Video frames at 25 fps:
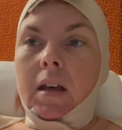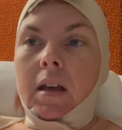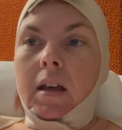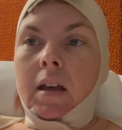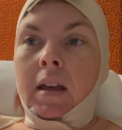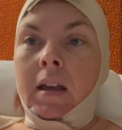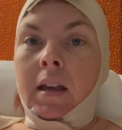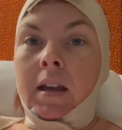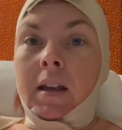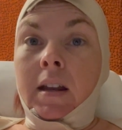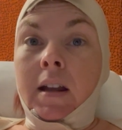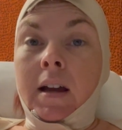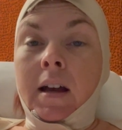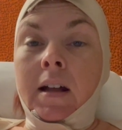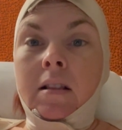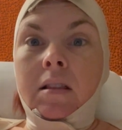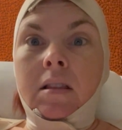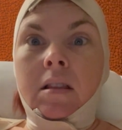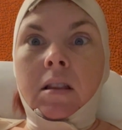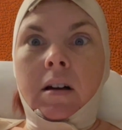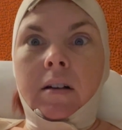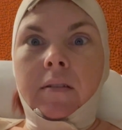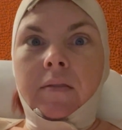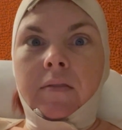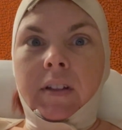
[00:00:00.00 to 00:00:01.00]
And I
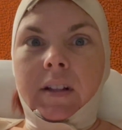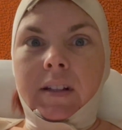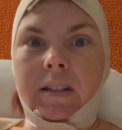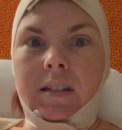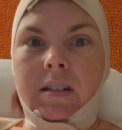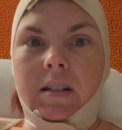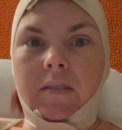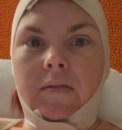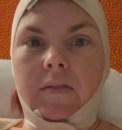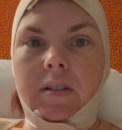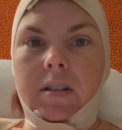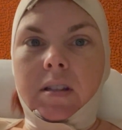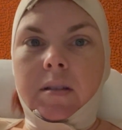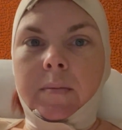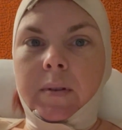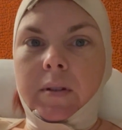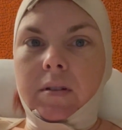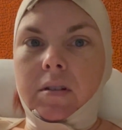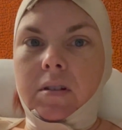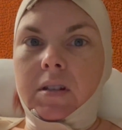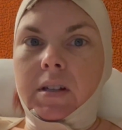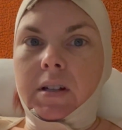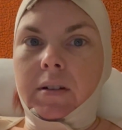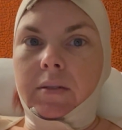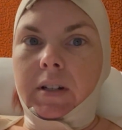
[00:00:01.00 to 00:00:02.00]
love that stuff. It smells
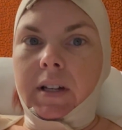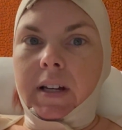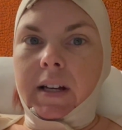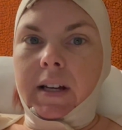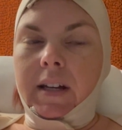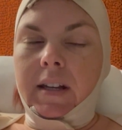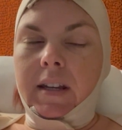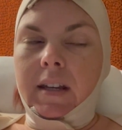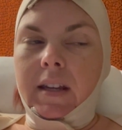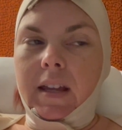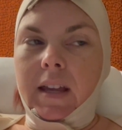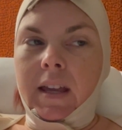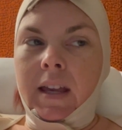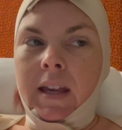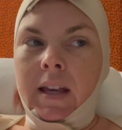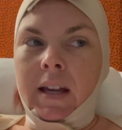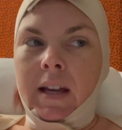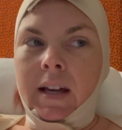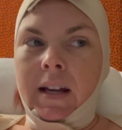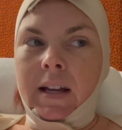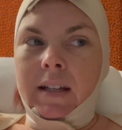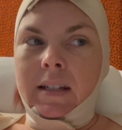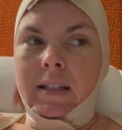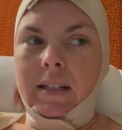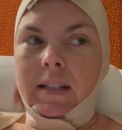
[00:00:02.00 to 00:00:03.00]
so good,
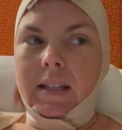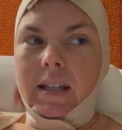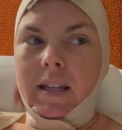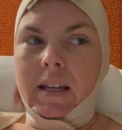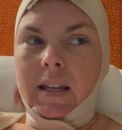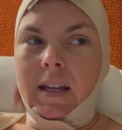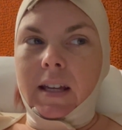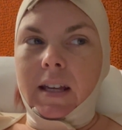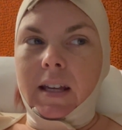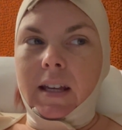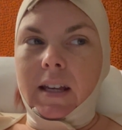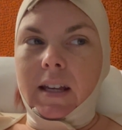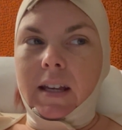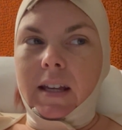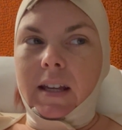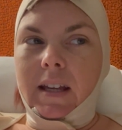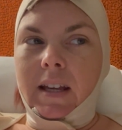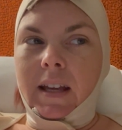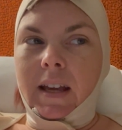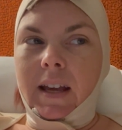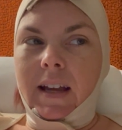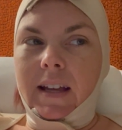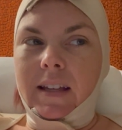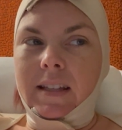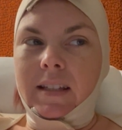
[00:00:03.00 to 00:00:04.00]
and
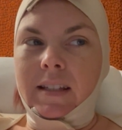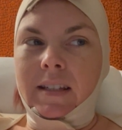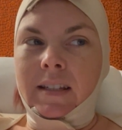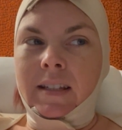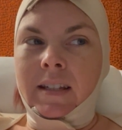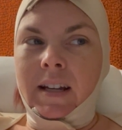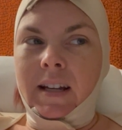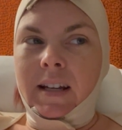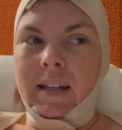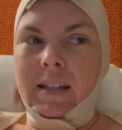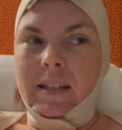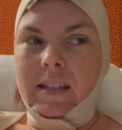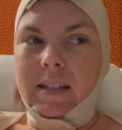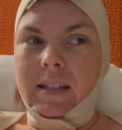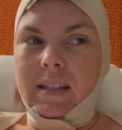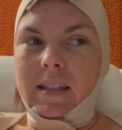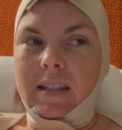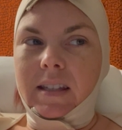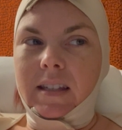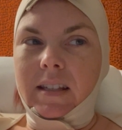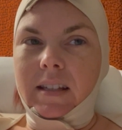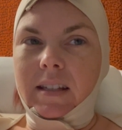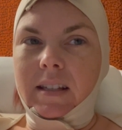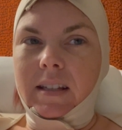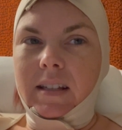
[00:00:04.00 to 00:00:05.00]
it has a
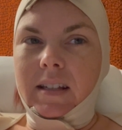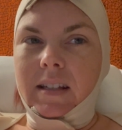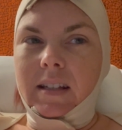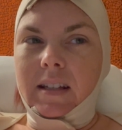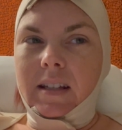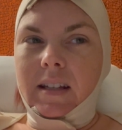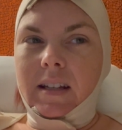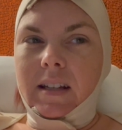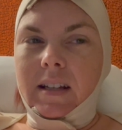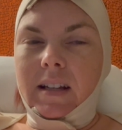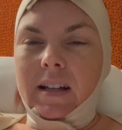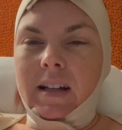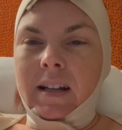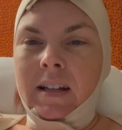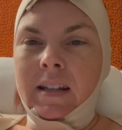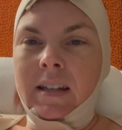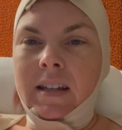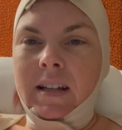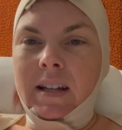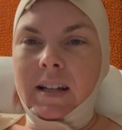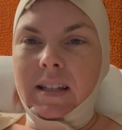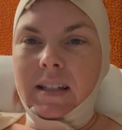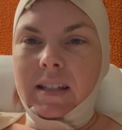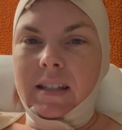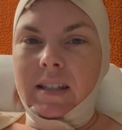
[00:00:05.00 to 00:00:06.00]
nice, a
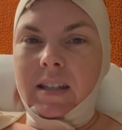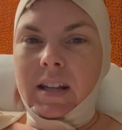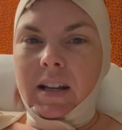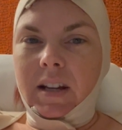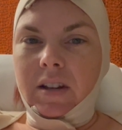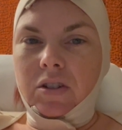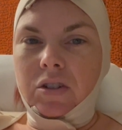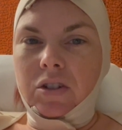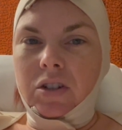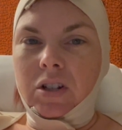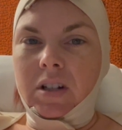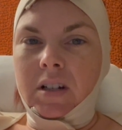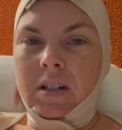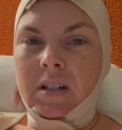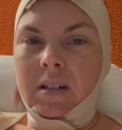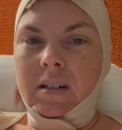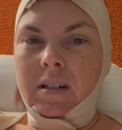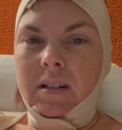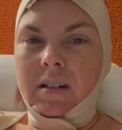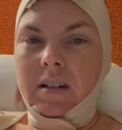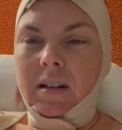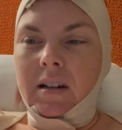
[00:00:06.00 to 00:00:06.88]
nice texture.